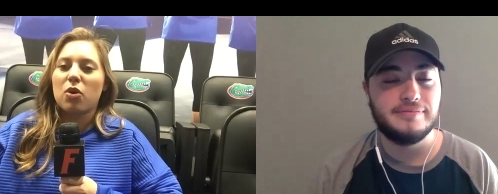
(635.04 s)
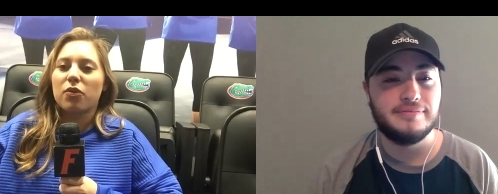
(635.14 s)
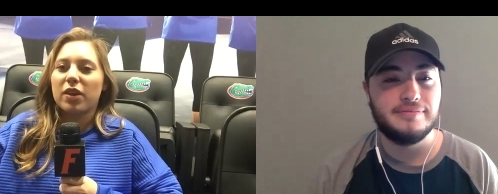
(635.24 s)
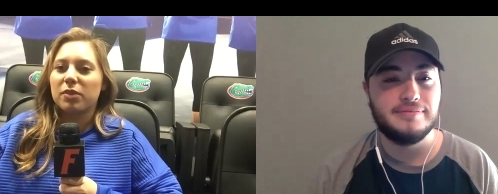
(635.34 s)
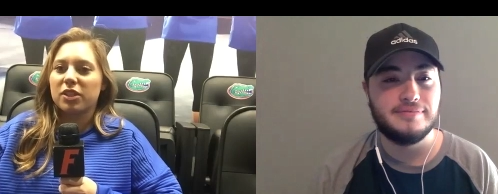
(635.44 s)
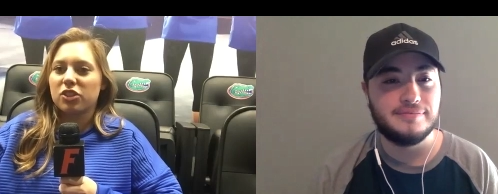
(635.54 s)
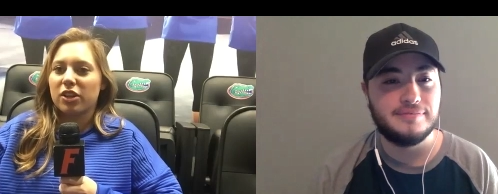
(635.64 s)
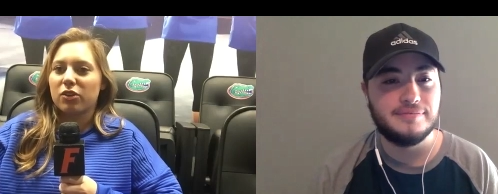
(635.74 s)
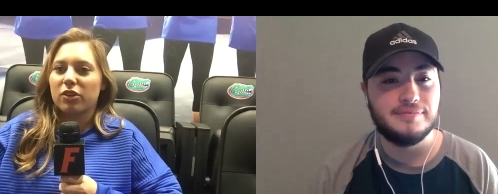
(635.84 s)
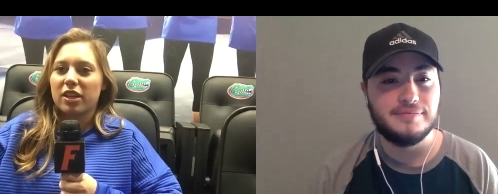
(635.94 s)
Speaker 1: family in
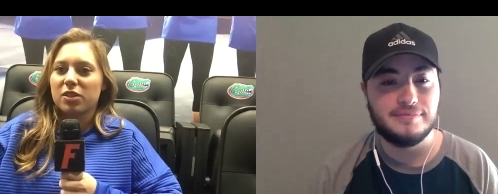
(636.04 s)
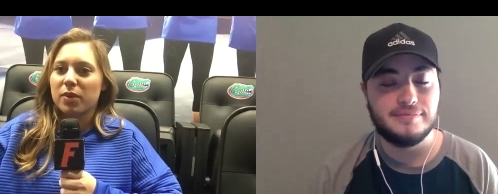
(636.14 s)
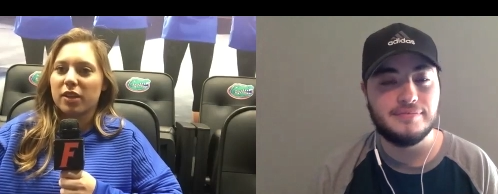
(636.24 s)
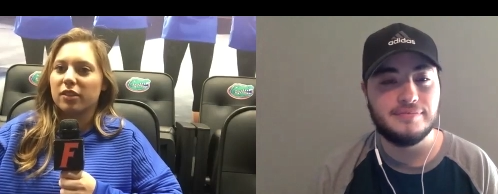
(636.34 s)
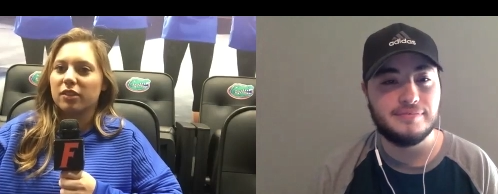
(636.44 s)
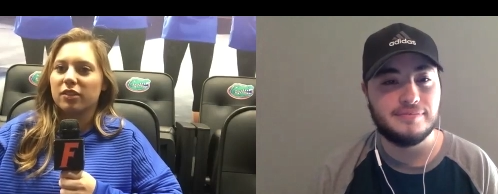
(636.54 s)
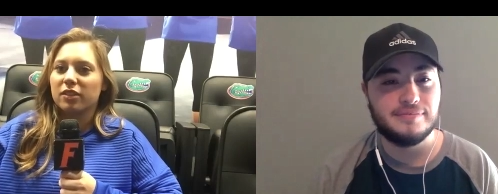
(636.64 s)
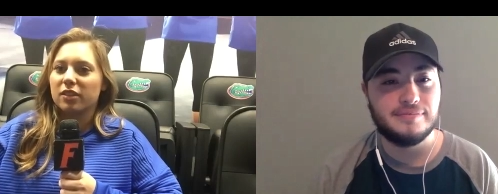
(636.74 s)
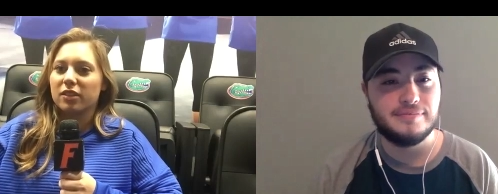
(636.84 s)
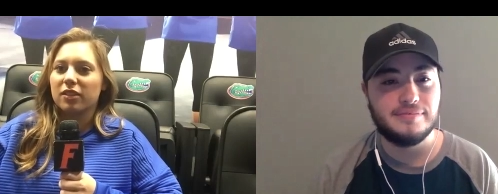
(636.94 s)
general has been
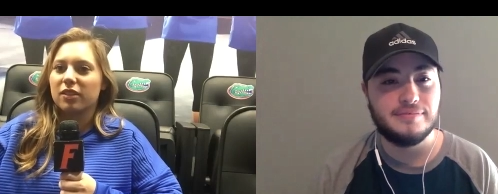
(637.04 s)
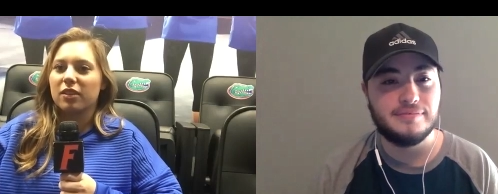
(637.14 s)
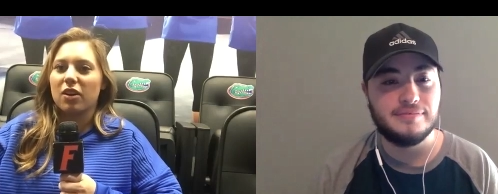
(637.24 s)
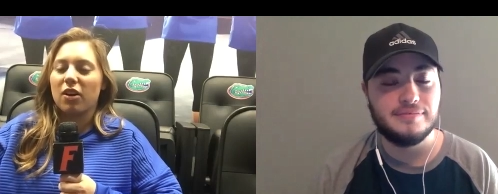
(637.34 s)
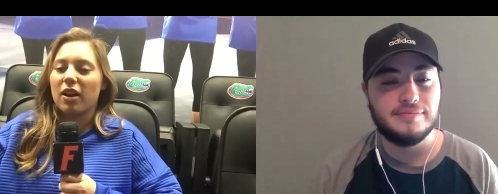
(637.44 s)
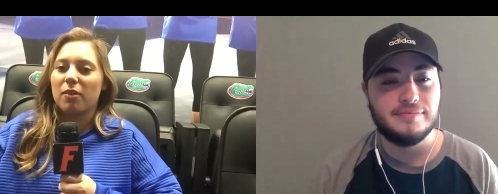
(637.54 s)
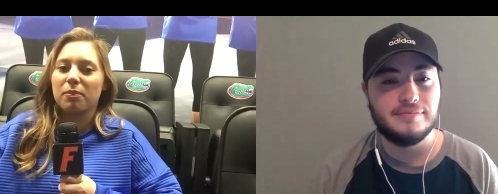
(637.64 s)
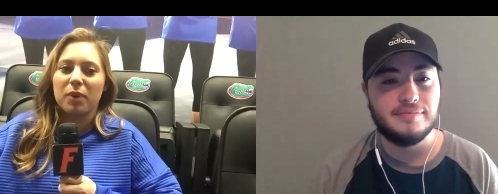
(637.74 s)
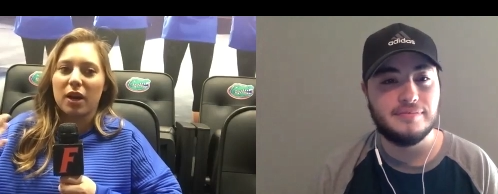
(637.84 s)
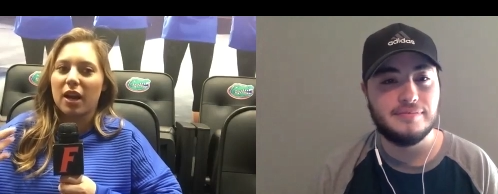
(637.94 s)

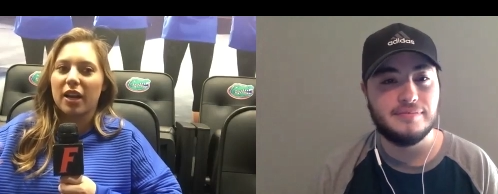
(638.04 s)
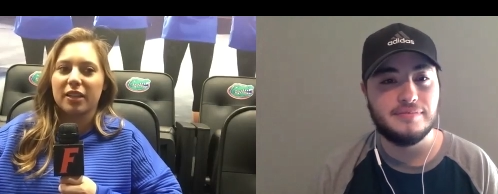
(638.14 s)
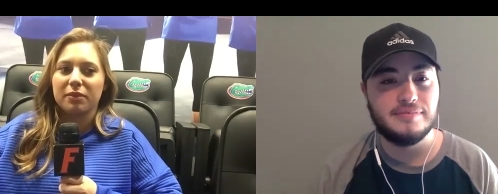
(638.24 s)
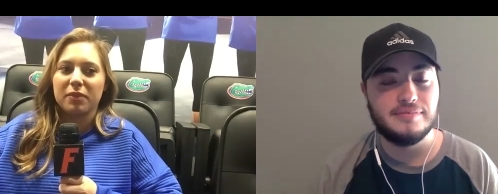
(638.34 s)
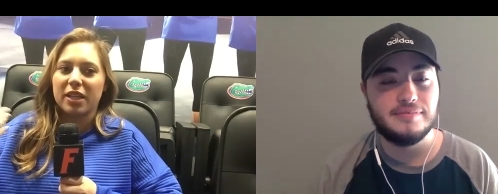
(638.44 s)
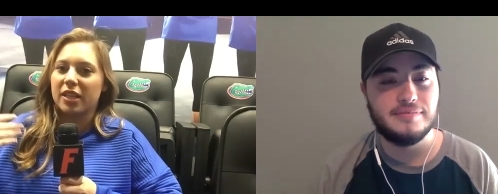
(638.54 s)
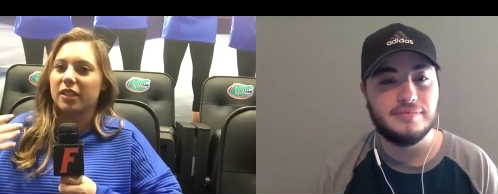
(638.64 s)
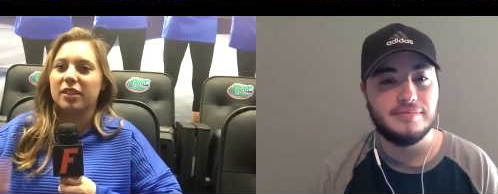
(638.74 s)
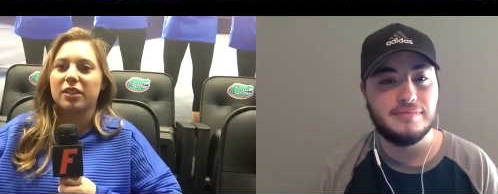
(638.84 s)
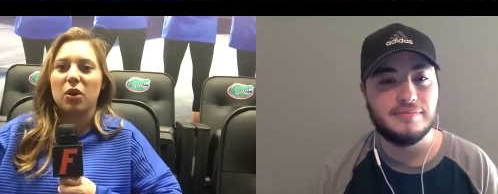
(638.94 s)
behind me
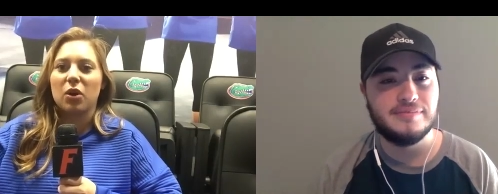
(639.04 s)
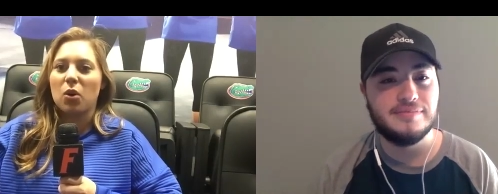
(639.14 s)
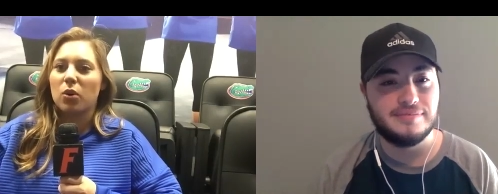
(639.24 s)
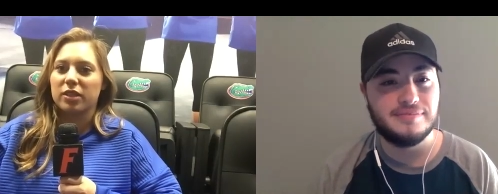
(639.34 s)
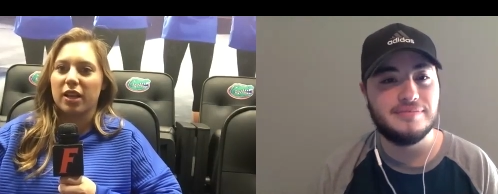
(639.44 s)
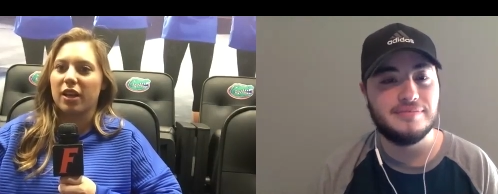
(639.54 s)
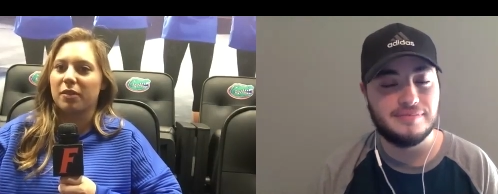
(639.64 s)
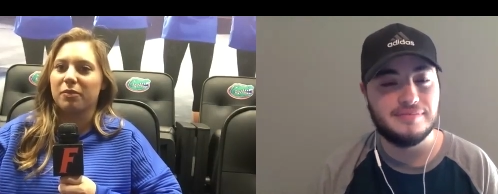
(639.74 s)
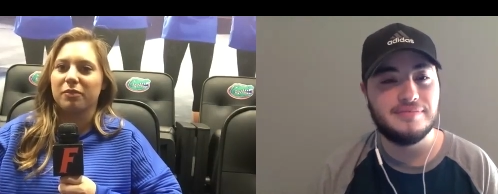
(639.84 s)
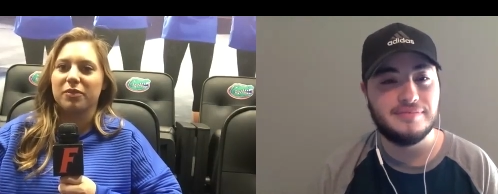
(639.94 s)
the whole
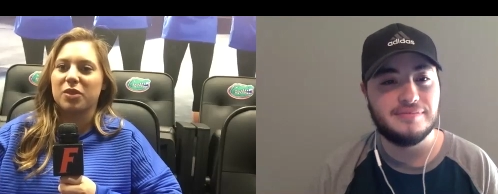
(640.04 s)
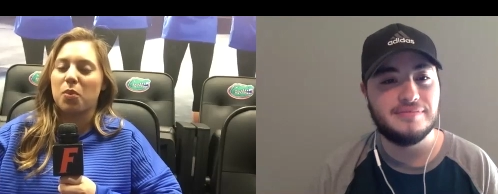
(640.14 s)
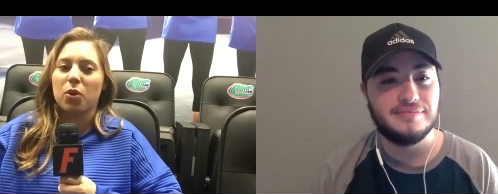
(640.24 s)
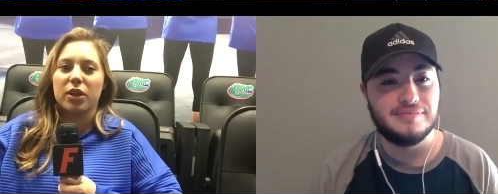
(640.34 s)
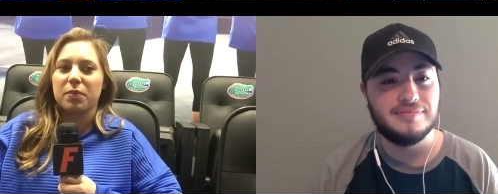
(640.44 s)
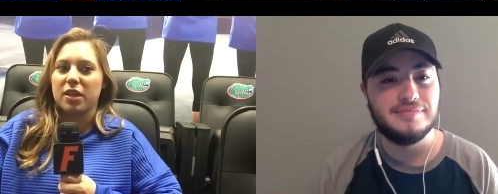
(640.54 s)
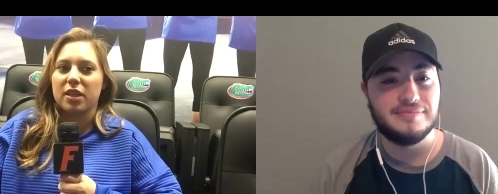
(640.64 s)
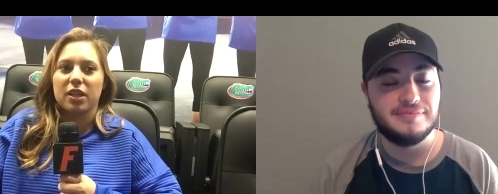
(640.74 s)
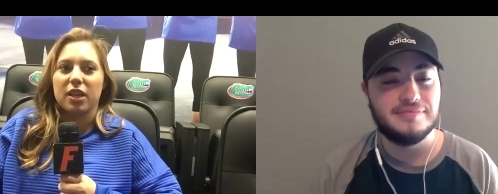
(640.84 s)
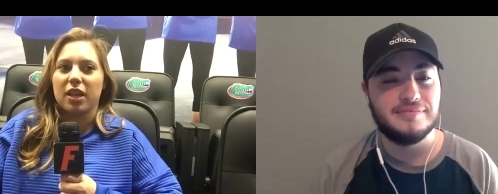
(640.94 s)
time, supporting
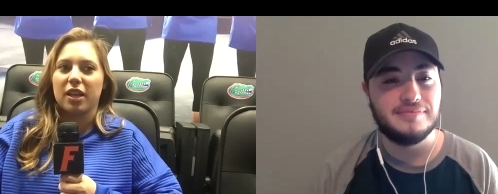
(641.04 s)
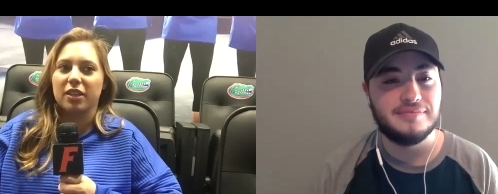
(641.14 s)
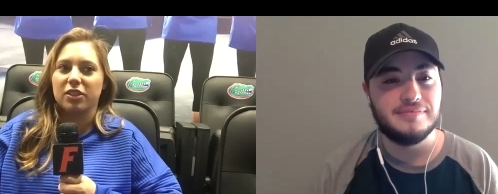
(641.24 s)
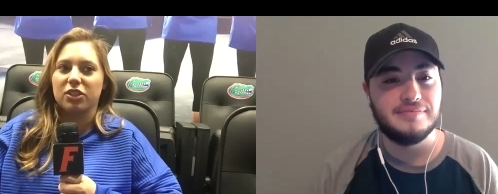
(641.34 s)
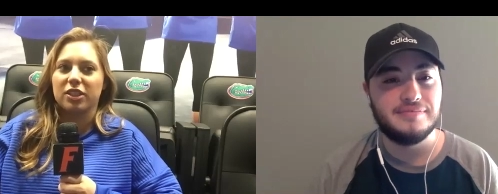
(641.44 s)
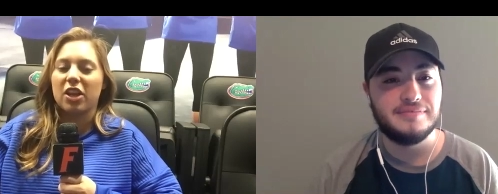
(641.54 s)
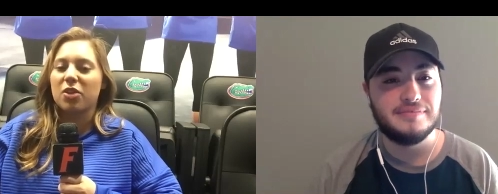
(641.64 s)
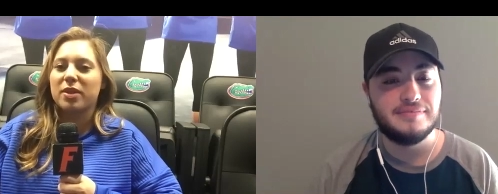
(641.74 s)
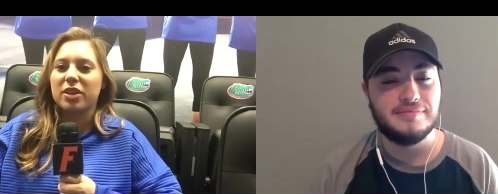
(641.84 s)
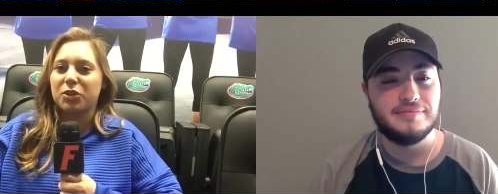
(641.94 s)
me and just telling
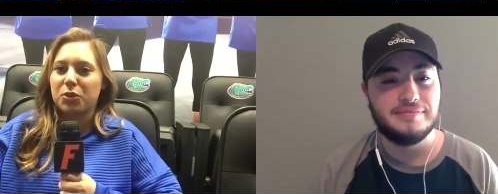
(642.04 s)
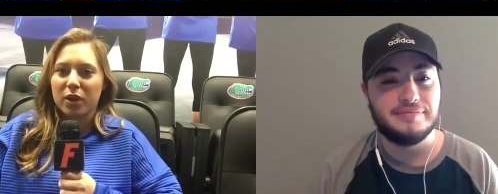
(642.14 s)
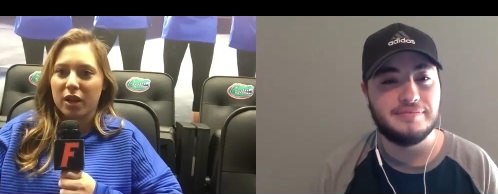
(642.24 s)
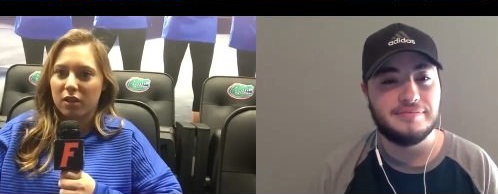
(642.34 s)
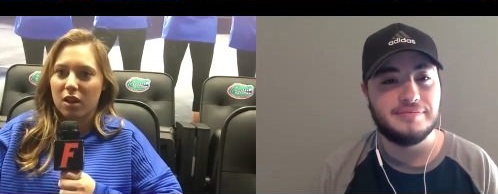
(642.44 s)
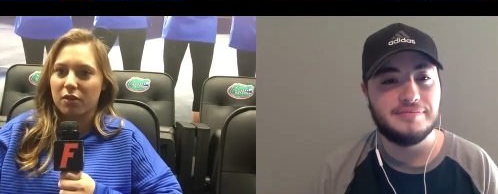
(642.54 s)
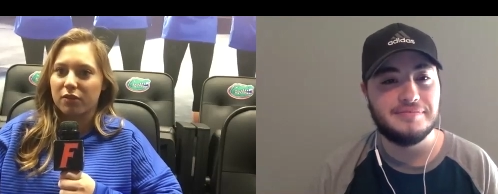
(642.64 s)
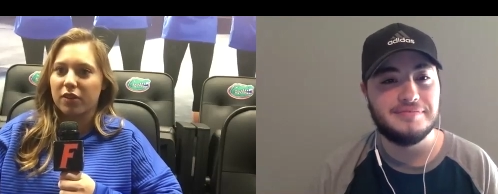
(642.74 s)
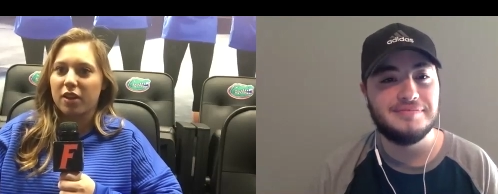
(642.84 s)
me to do what I love.